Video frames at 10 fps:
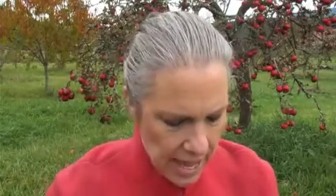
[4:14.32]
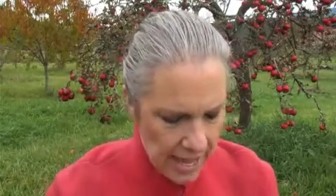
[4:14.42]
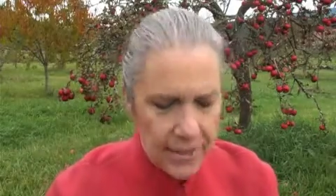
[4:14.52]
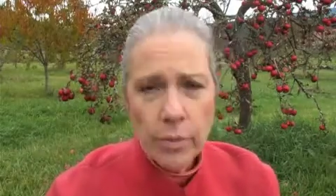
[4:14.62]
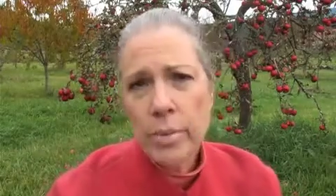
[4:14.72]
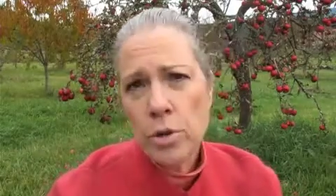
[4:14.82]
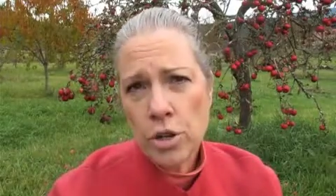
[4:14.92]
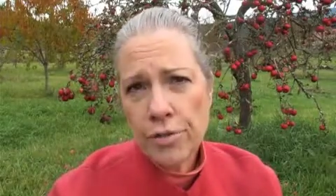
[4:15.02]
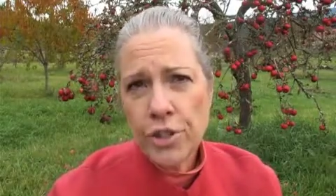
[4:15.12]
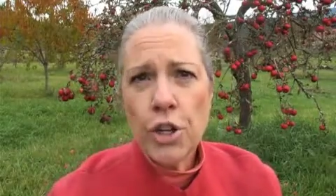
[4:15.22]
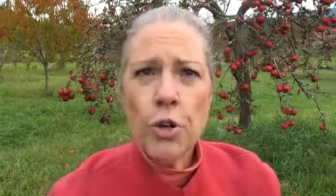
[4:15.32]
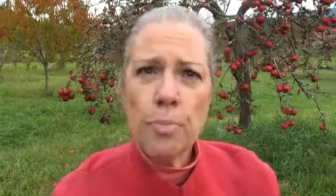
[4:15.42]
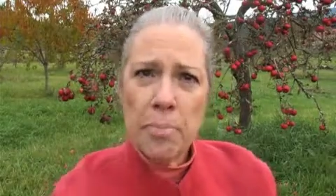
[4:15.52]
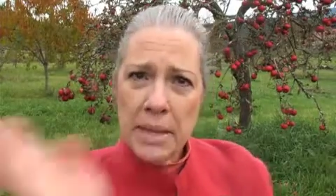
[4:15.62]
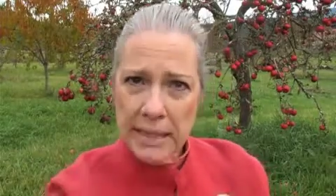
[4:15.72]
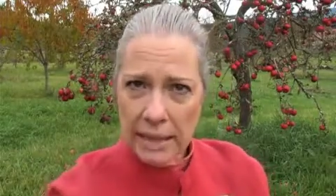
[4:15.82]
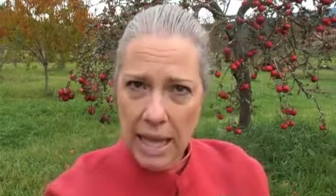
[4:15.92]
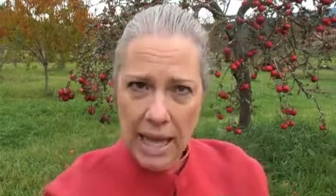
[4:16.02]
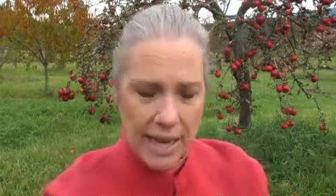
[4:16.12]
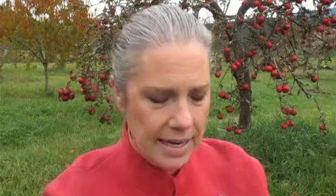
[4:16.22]
And then we move to
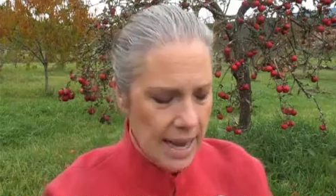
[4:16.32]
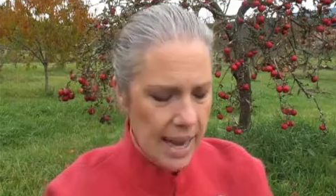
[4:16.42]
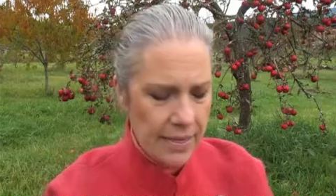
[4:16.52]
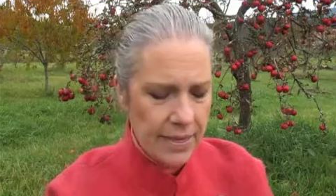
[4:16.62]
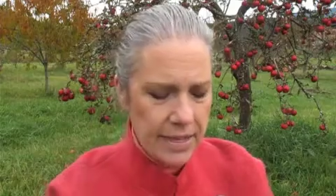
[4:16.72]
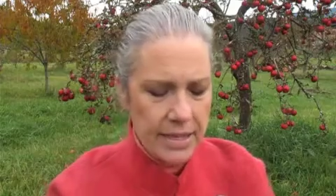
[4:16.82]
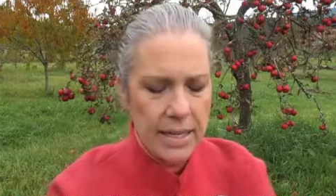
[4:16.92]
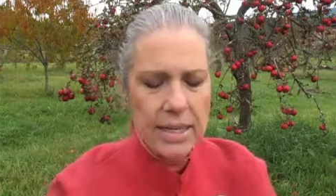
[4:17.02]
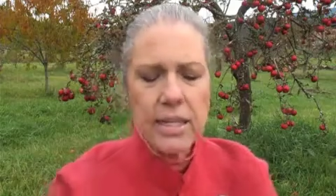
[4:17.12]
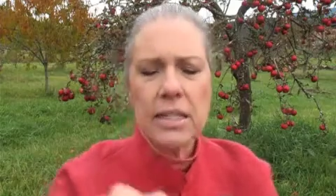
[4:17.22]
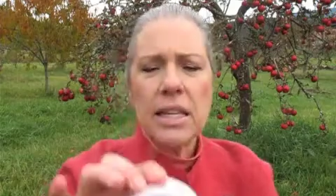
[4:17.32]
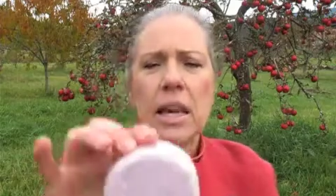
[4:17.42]
midline, and this is